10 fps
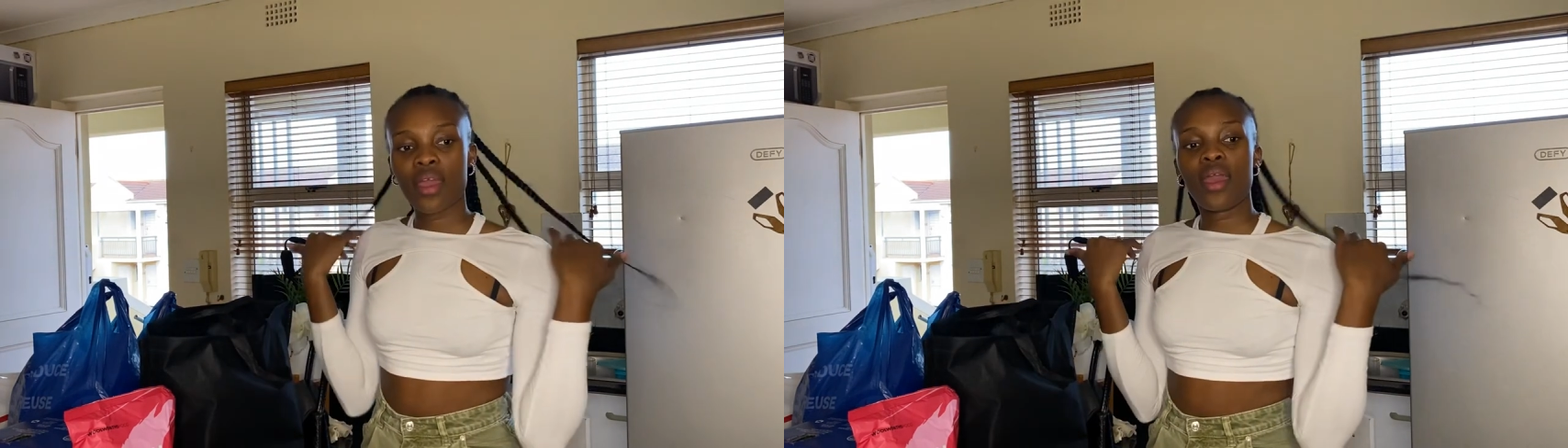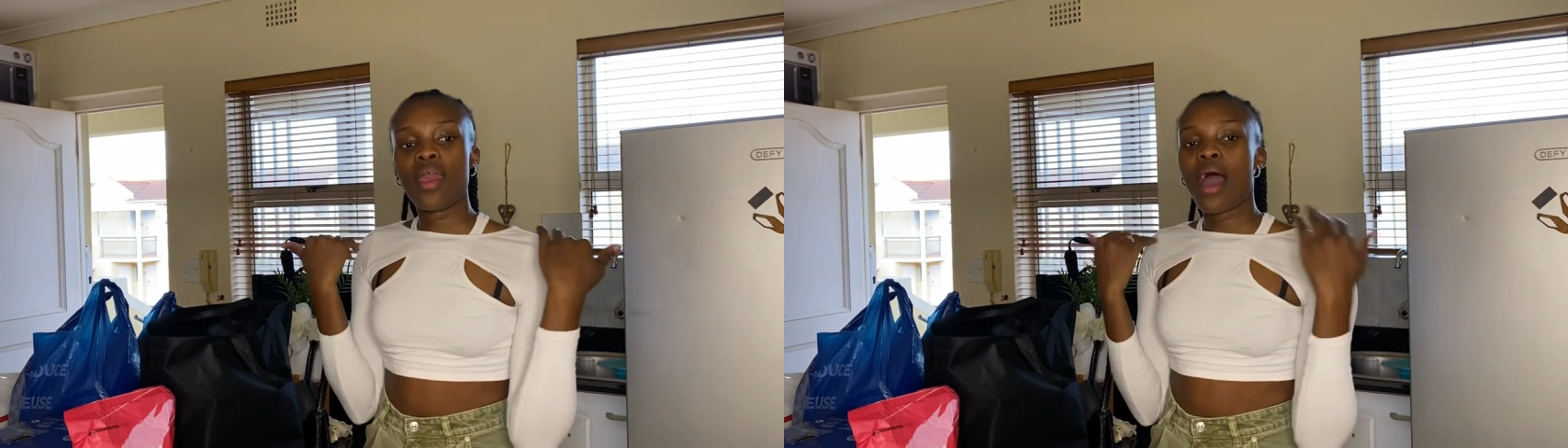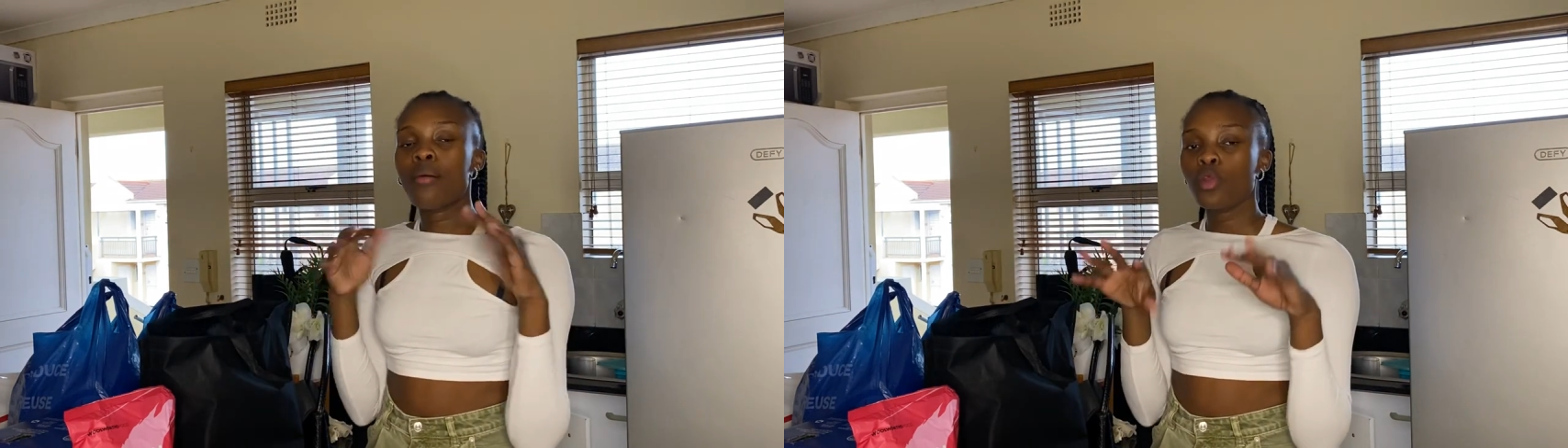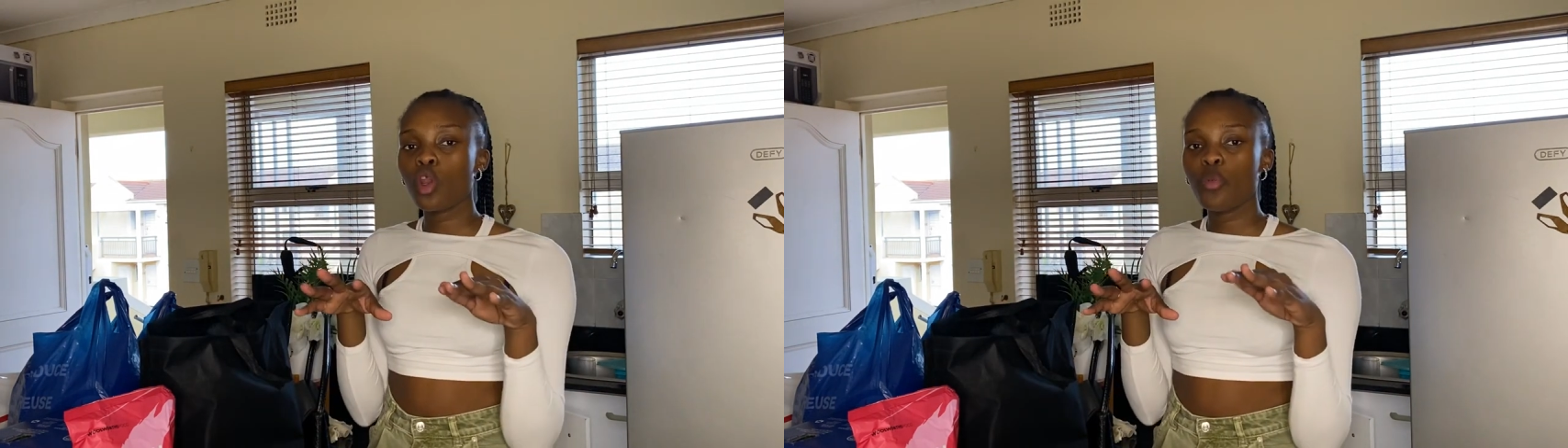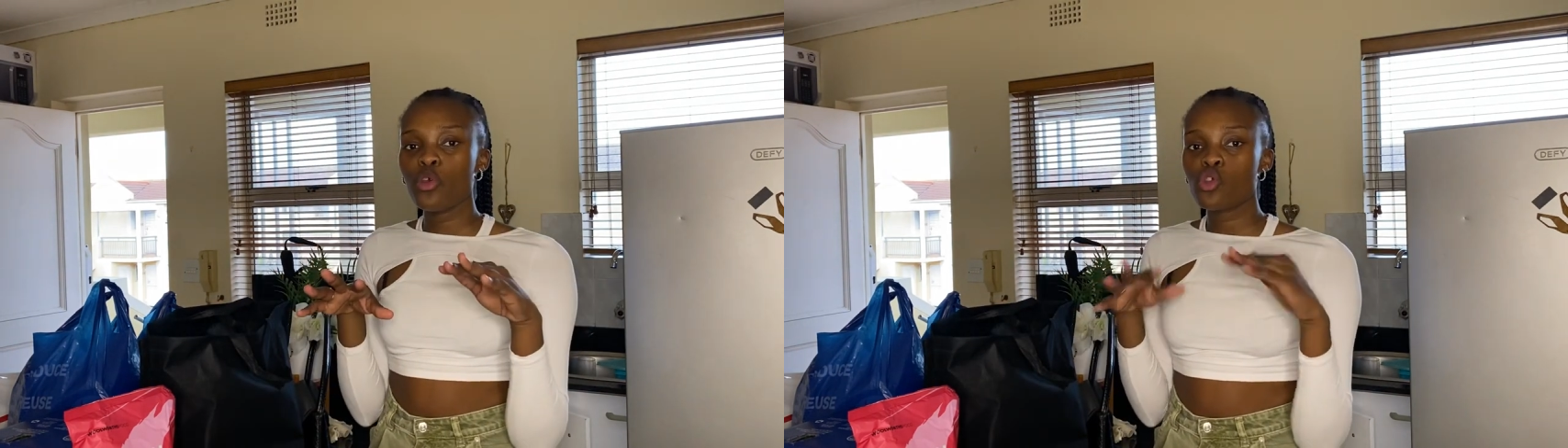Hey, I'm not a
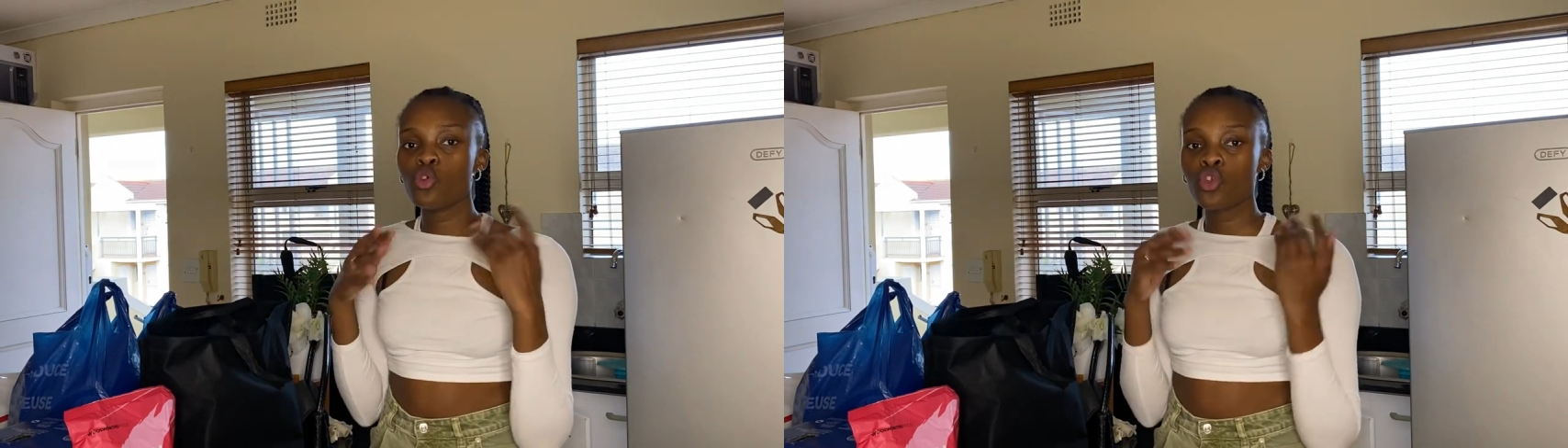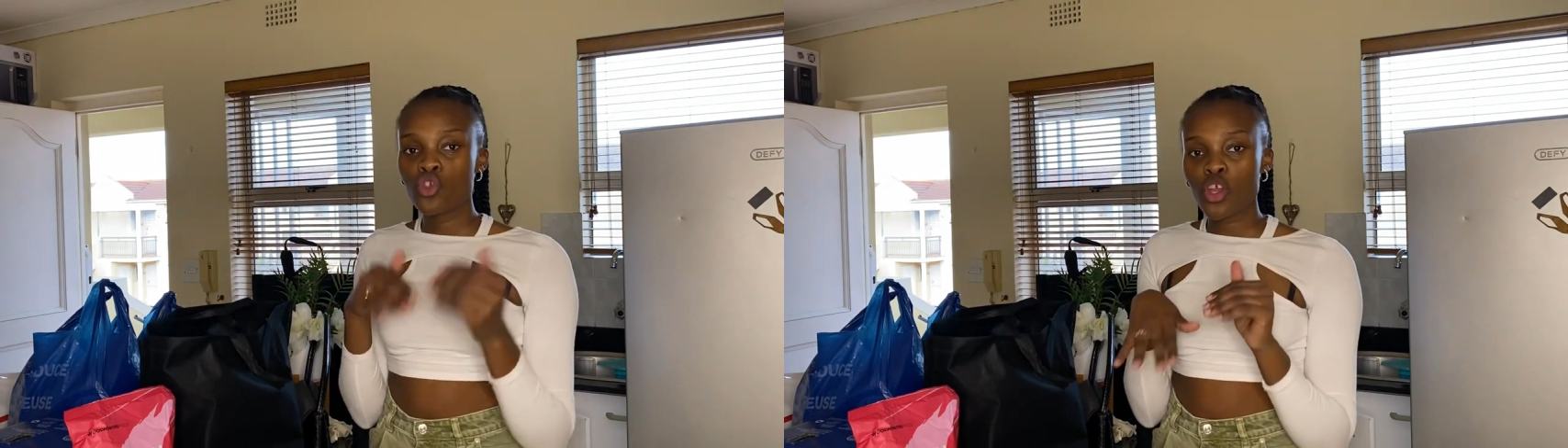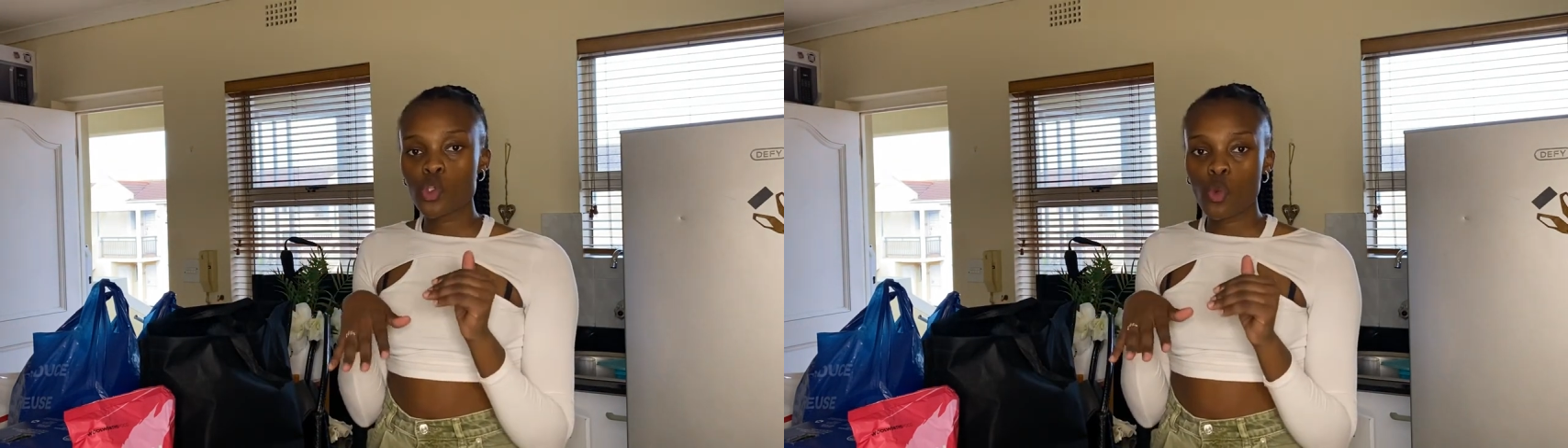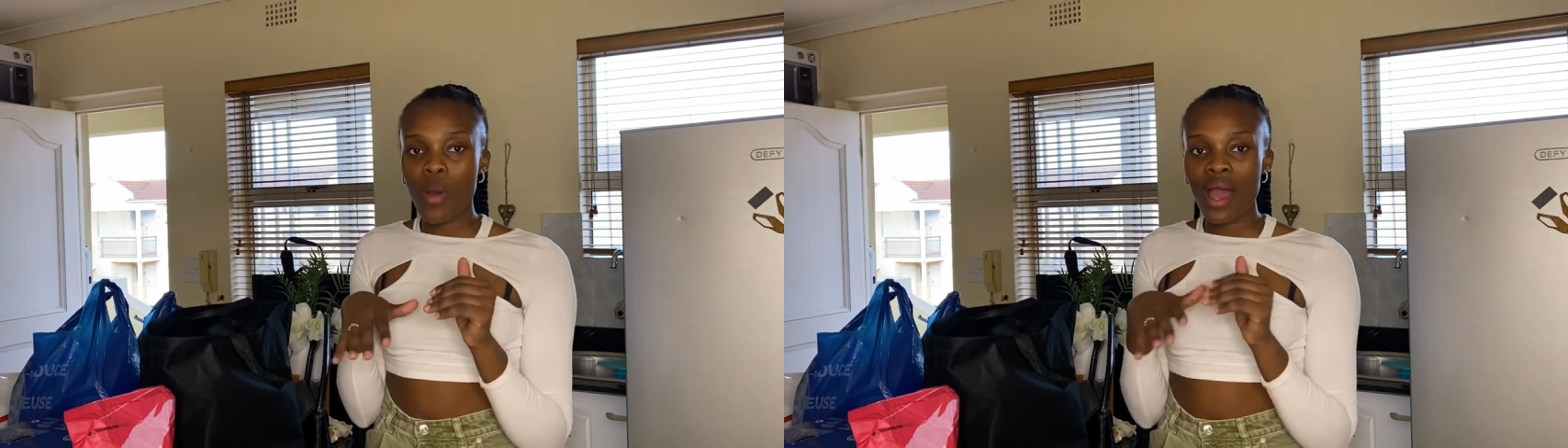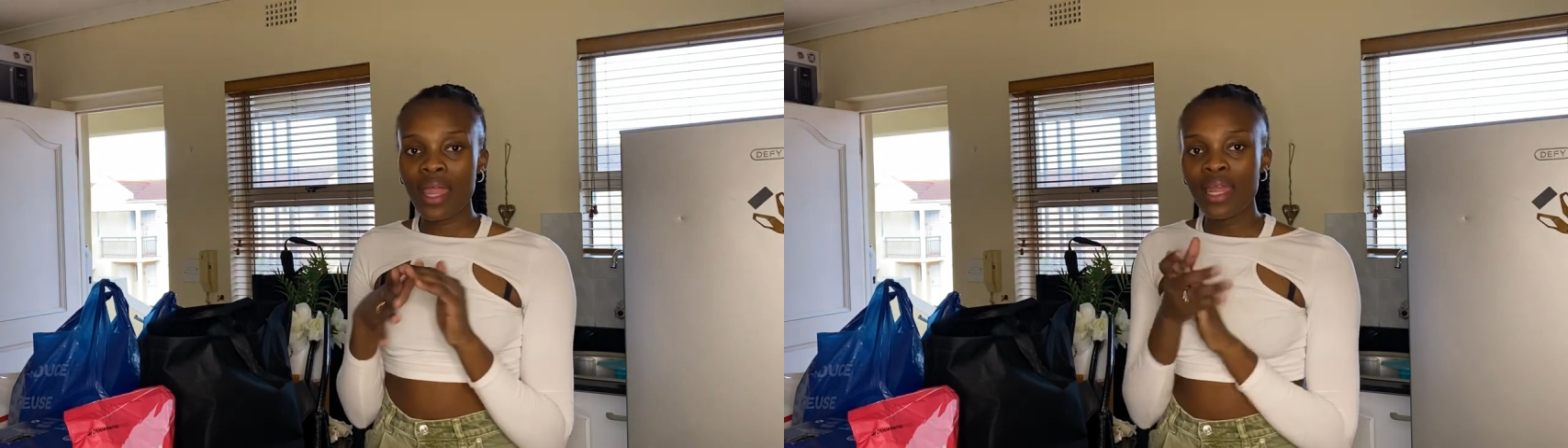person who drinks
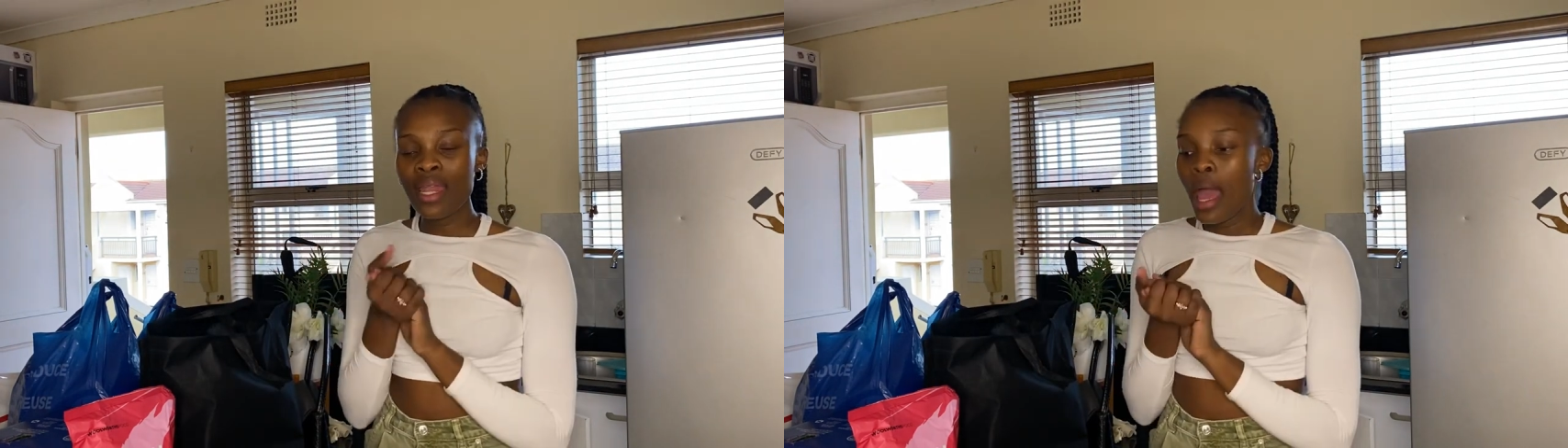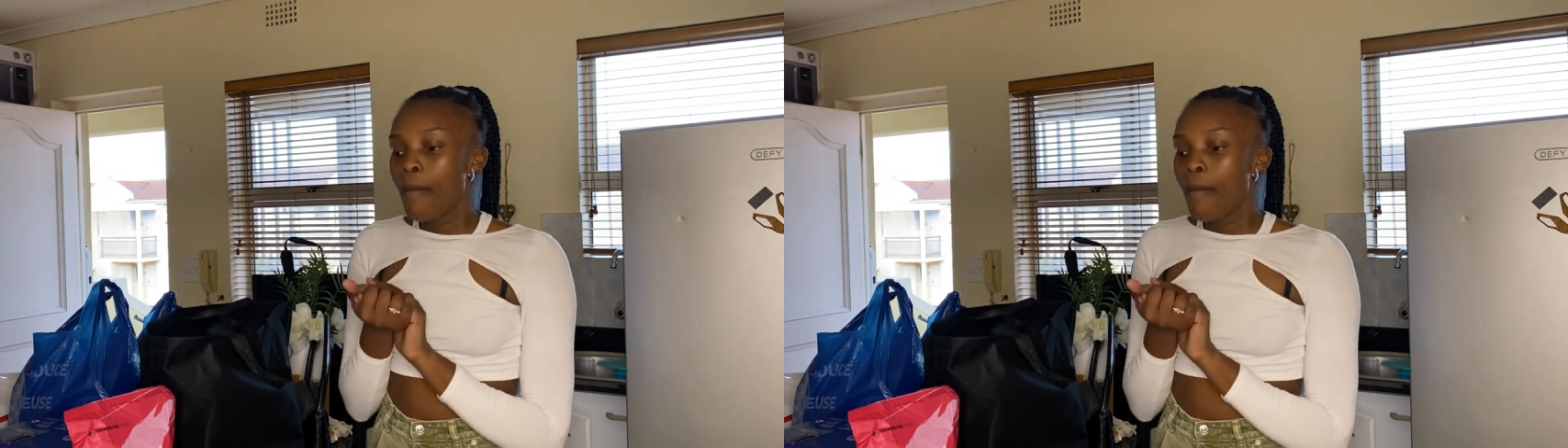wine,